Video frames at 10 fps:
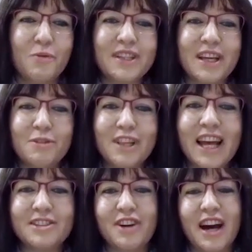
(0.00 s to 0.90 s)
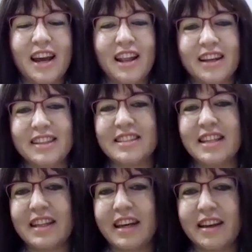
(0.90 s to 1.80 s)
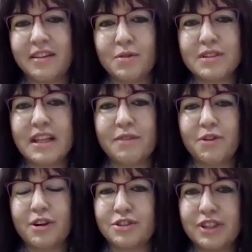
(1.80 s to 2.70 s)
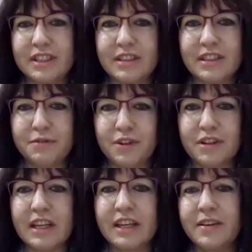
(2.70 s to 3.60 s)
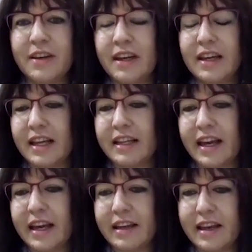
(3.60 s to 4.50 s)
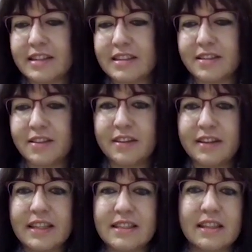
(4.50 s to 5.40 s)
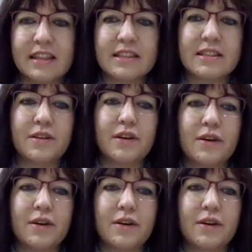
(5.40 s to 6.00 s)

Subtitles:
What I would like to highlight is that I was never treated differently, and I guess that is